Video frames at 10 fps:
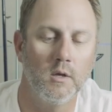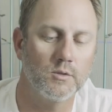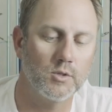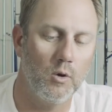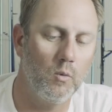
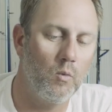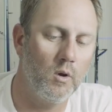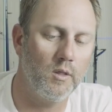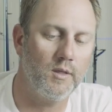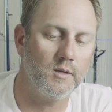So
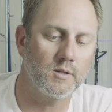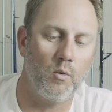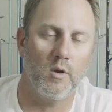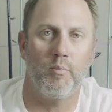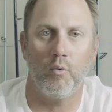one of the things I
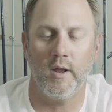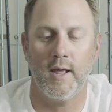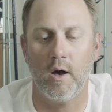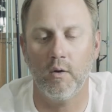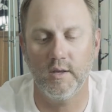want to point
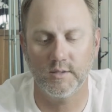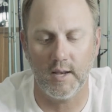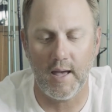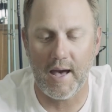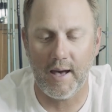out is
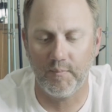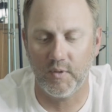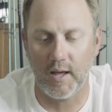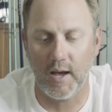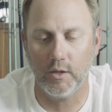an app
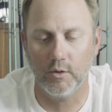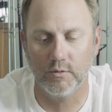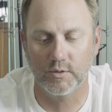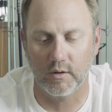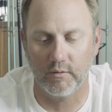that I
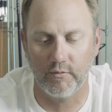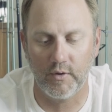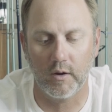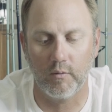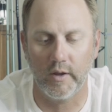use on a
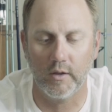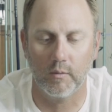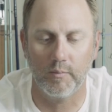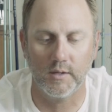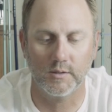very regular
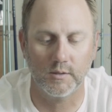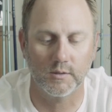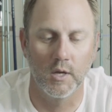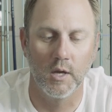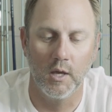
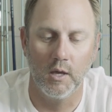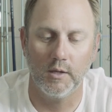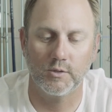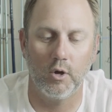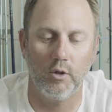basis.
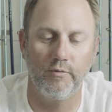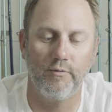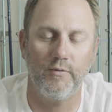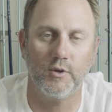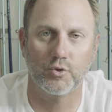It's called
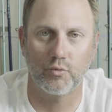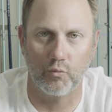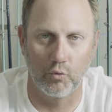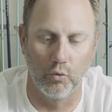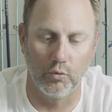Fish
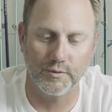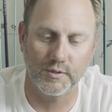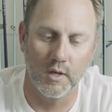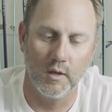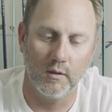
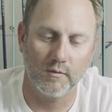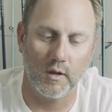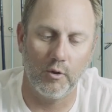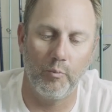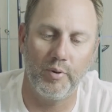Rules. It's got
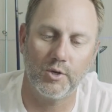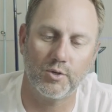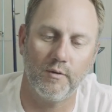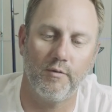a little picture of a